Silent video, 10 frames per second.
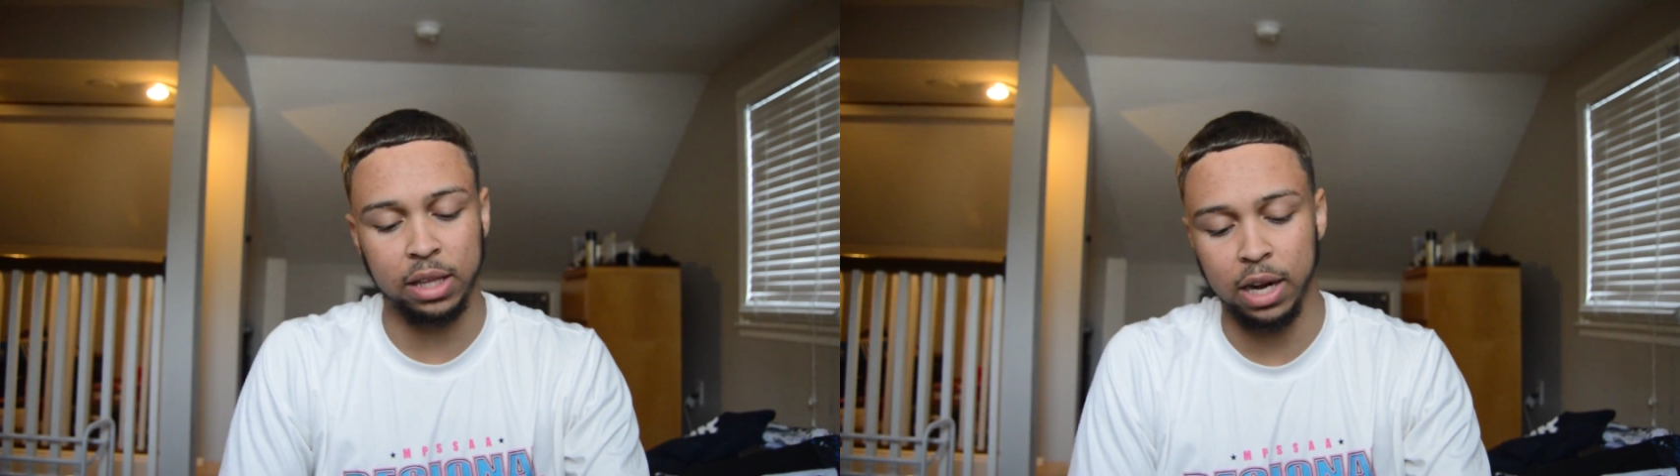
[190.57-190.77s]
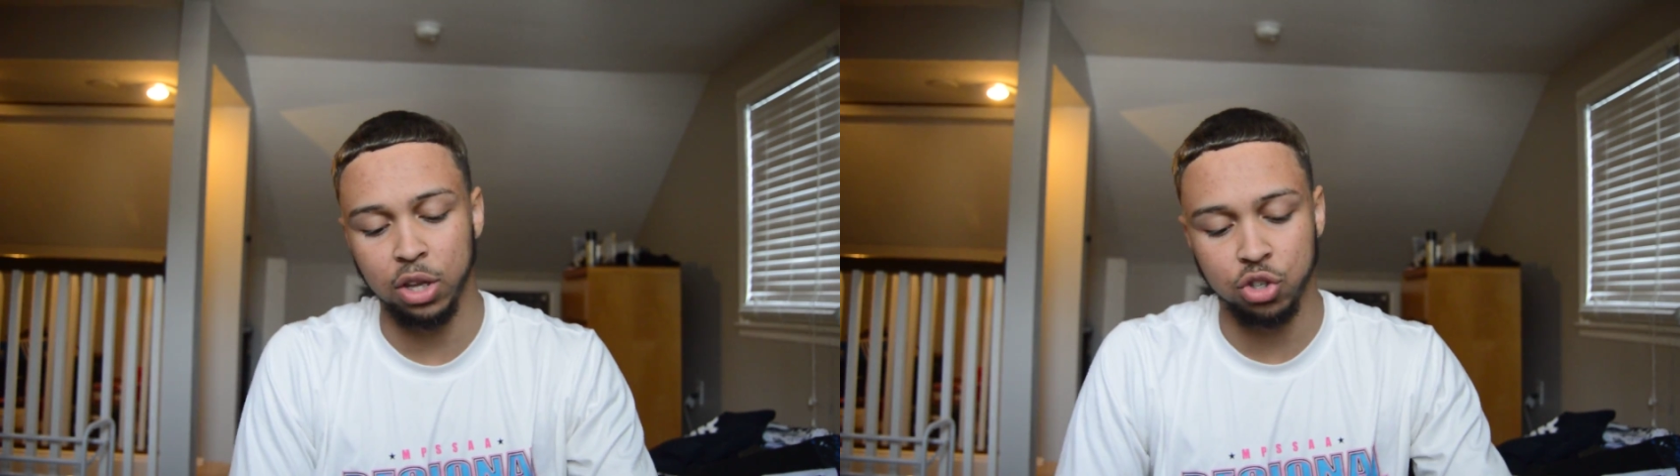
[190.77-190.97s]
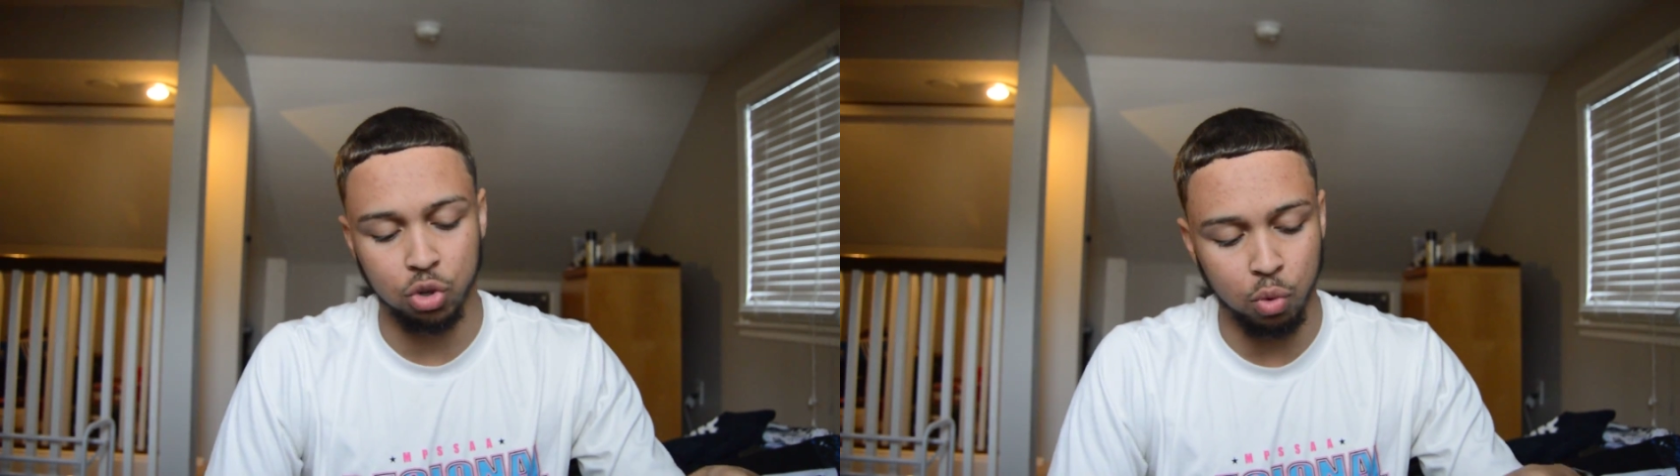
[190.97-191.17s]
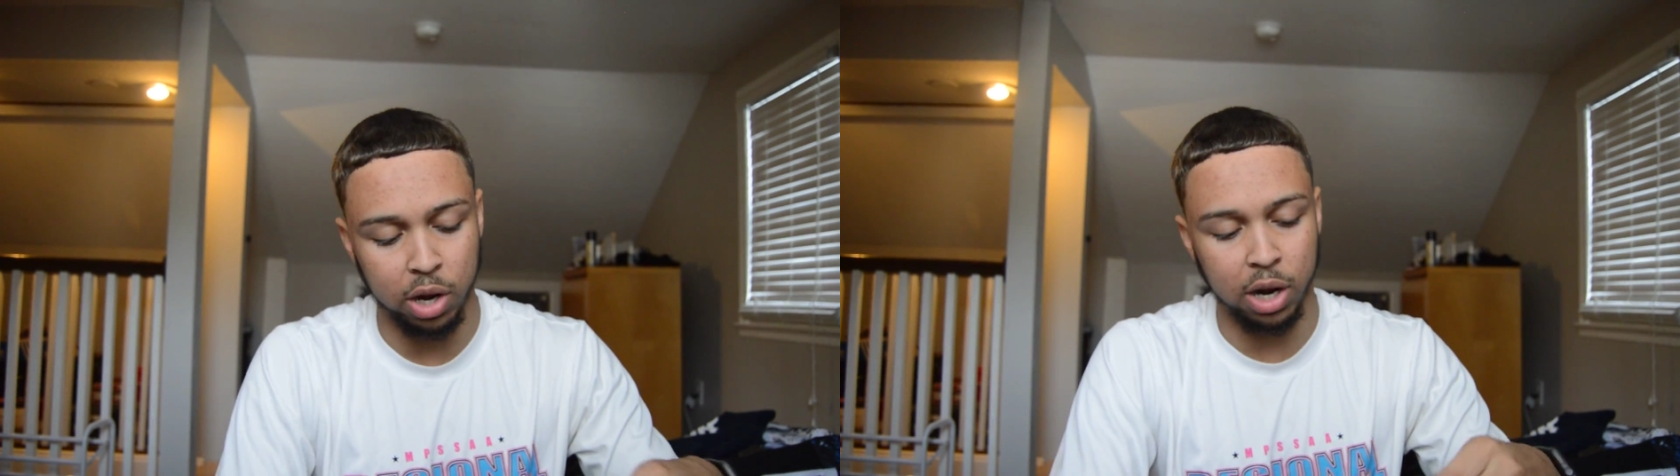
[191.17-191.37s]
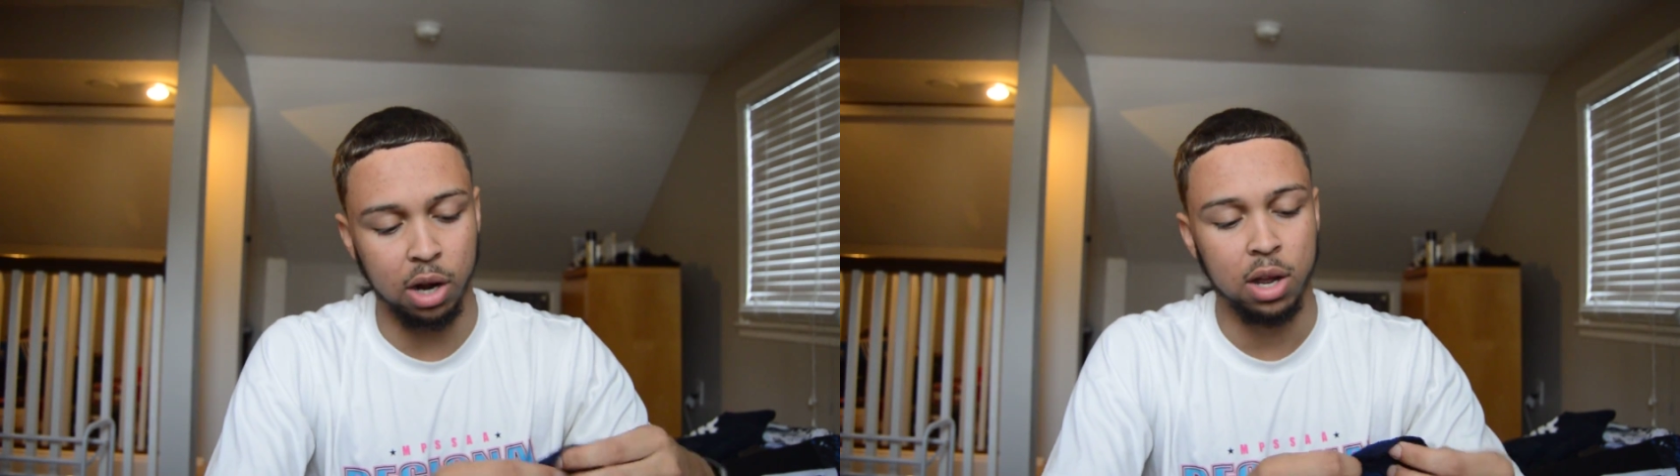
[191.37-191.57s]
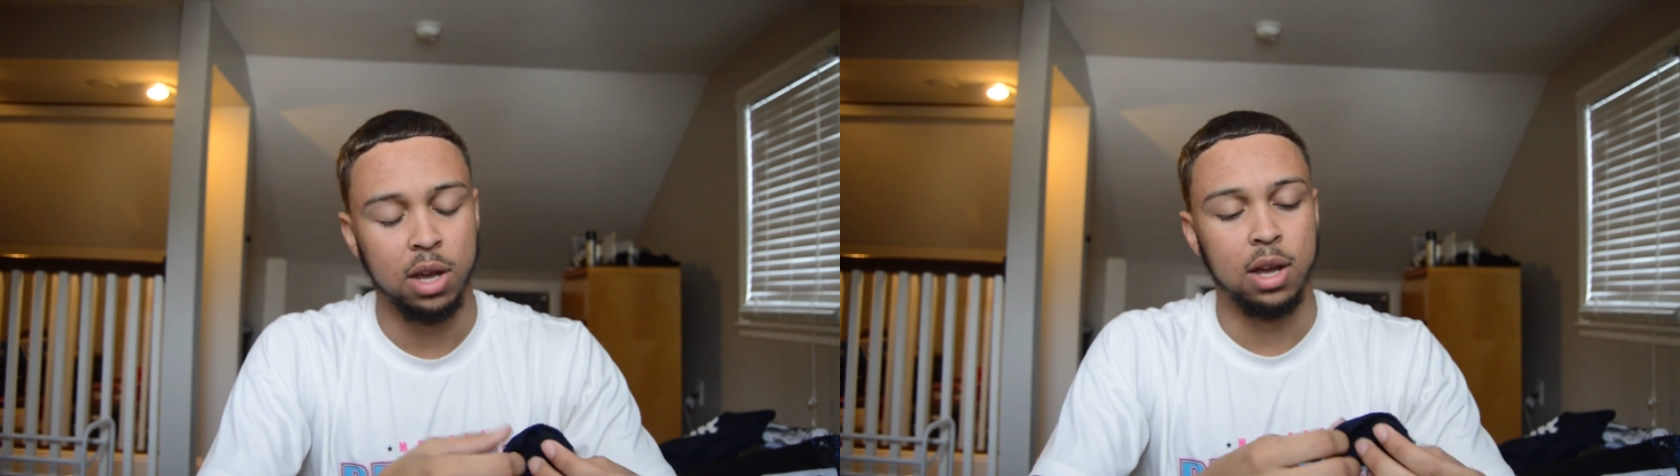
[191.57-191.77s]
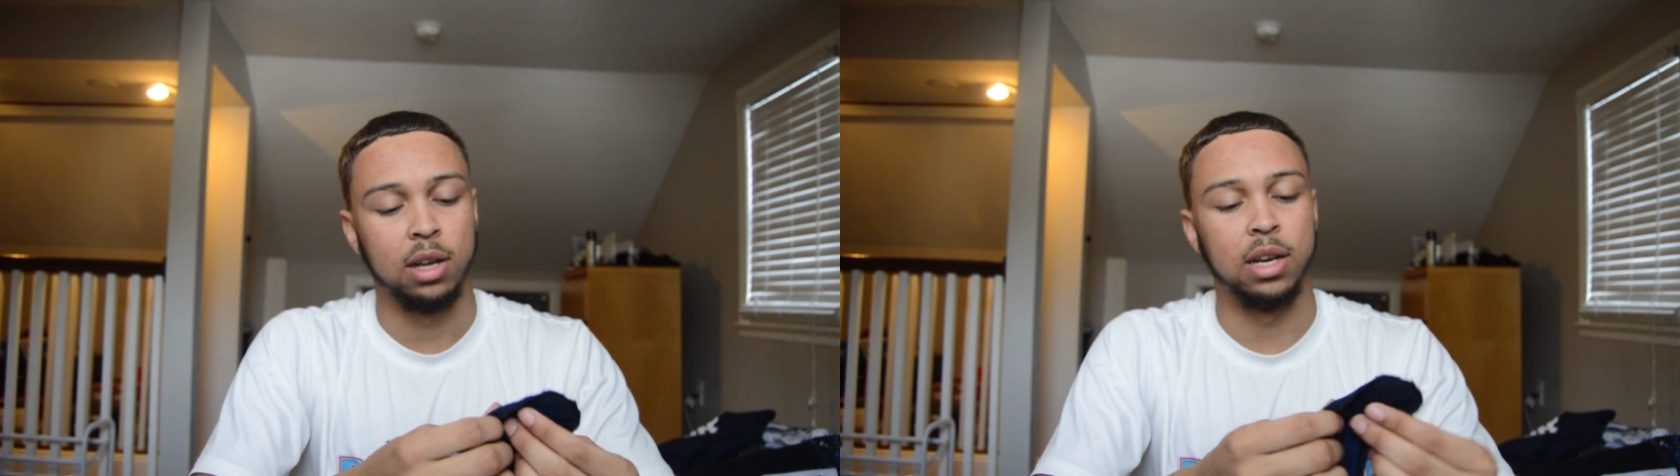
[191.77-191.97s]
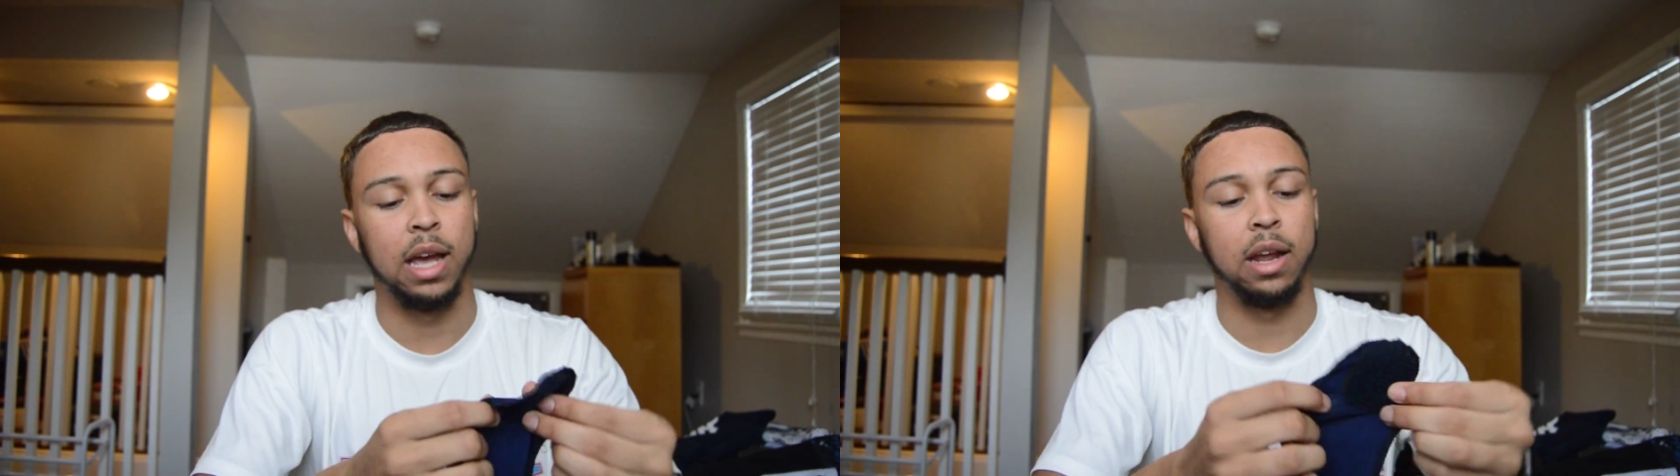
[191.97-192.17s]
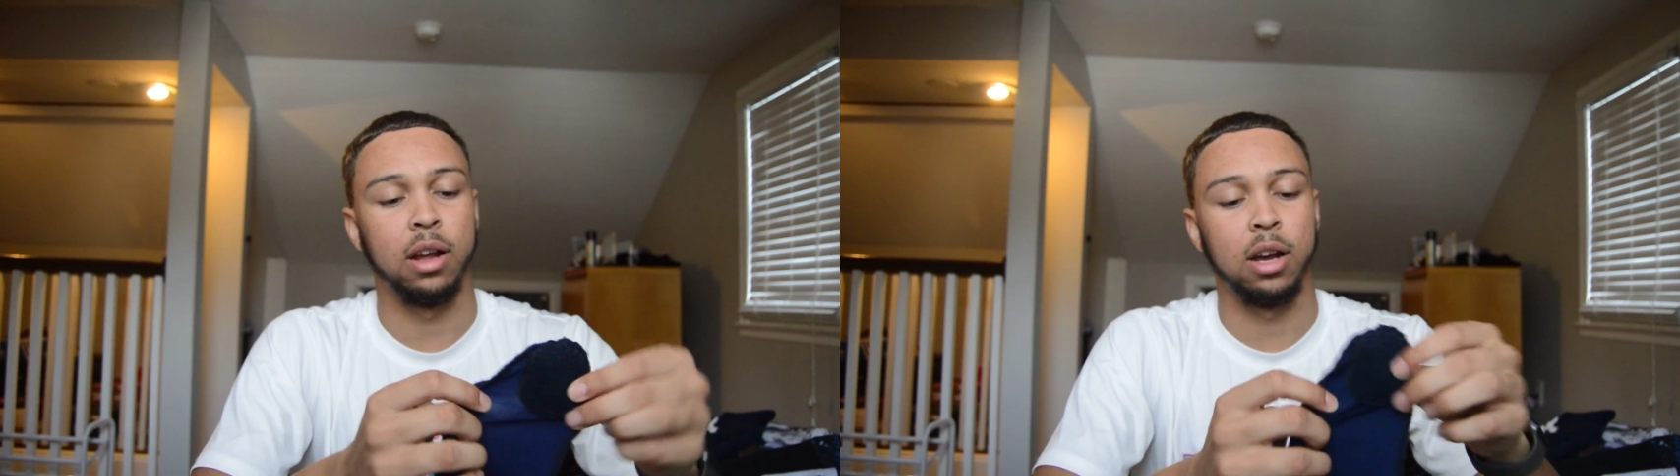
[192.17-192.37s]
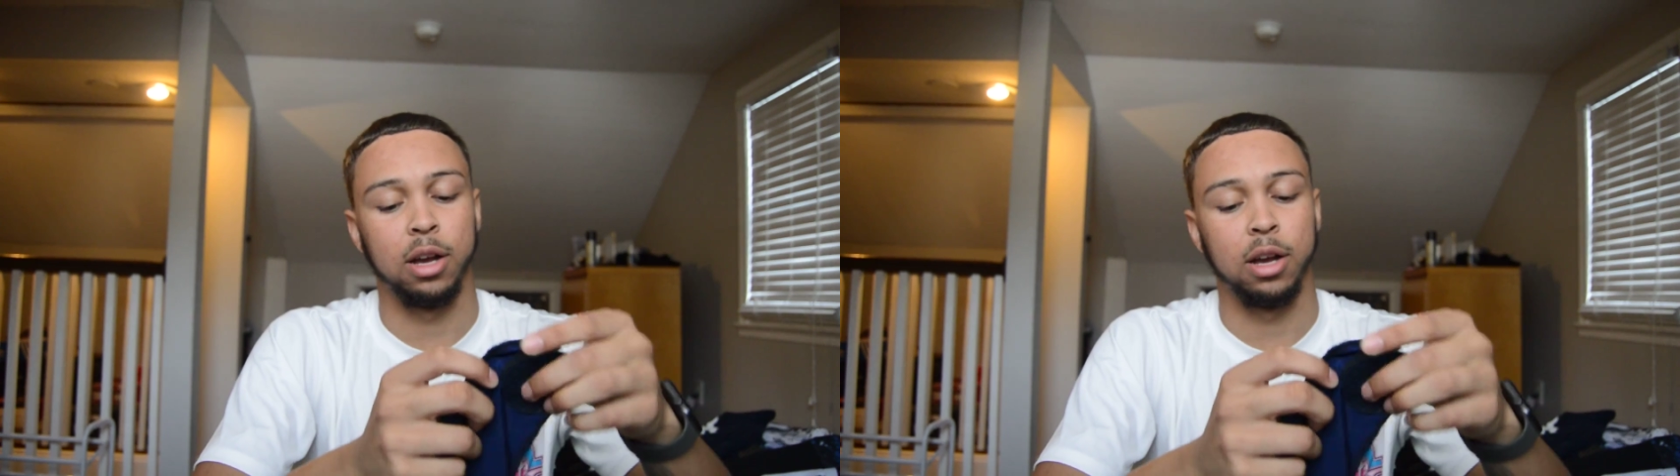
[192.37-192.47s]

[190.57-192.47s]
that I used to wear that